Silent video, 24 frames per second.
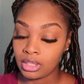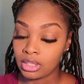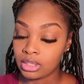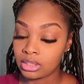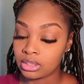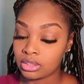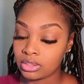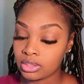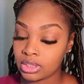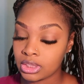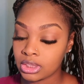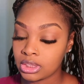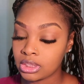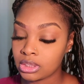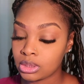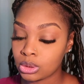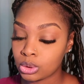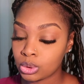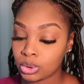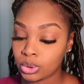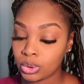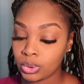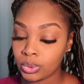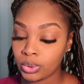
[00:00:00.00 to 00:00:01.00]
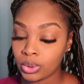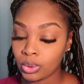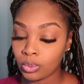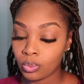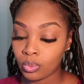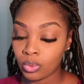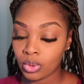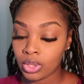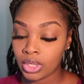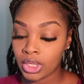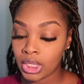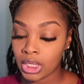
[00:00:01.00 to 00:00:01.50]
So this is a
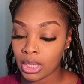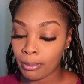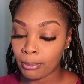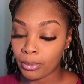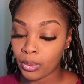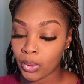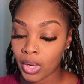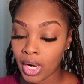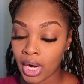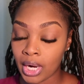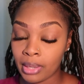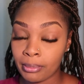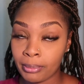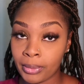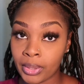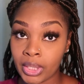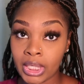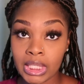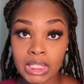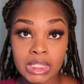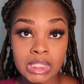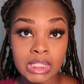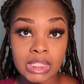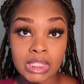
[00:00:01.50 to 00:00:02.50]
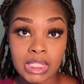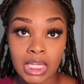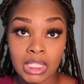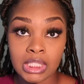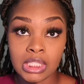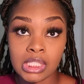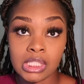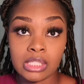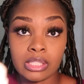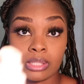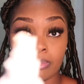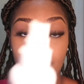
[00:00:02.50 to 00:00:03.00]
2-in-1 primer and
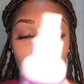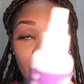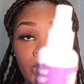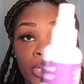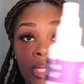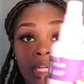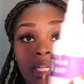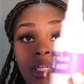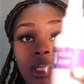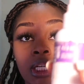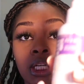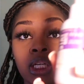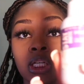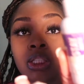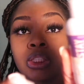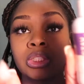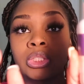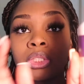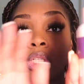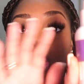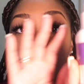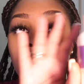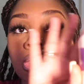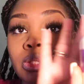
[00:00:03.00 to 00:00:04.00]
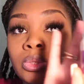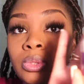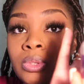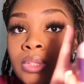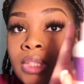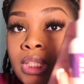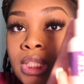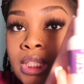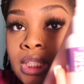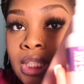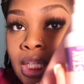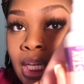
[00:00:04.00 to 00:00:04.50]
setting spray. So I use
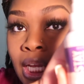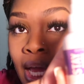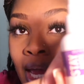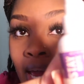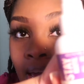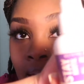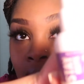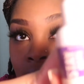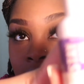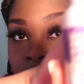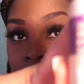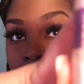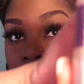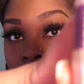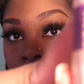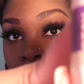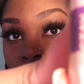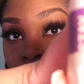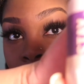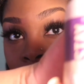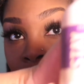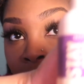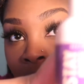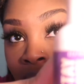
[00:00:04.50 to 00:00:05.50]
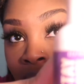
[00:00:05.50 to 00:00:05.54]
this last on my